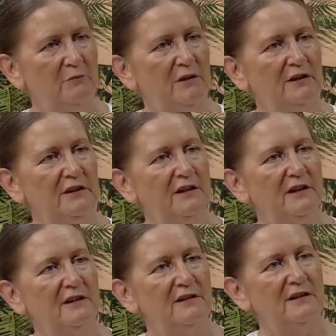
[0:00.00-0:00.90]
but
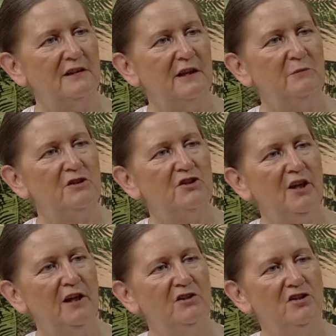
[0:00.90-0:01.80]
it keeps
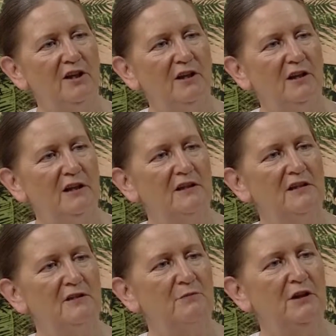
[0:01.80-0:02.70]
changing. And
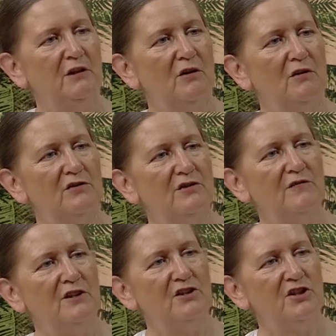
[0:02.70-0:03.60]
it's because
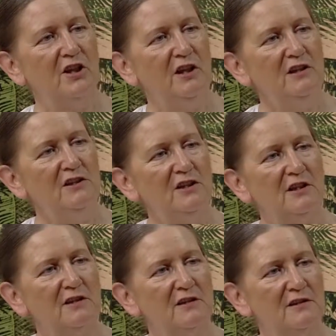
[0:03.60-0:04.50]
of the
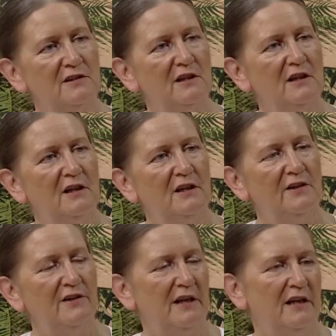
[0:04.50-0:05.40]
changes
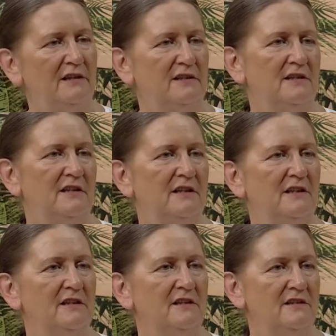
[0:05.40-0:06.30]
that
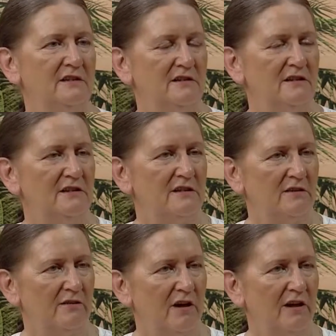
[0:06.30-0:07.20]
it is
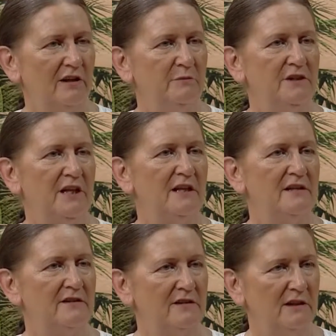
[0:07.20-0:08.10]
described
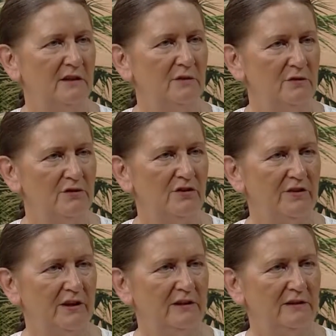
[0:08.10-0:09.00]
as
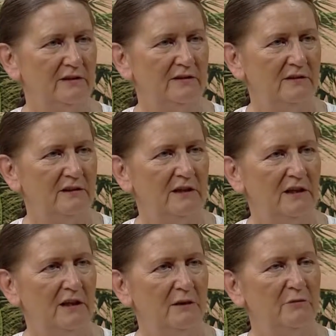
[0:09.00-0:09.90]
illusory,
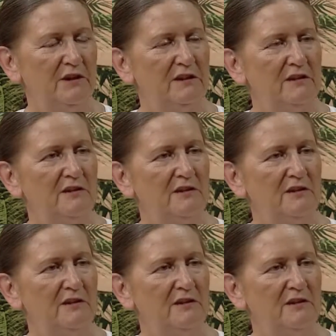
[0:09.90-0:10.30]
but it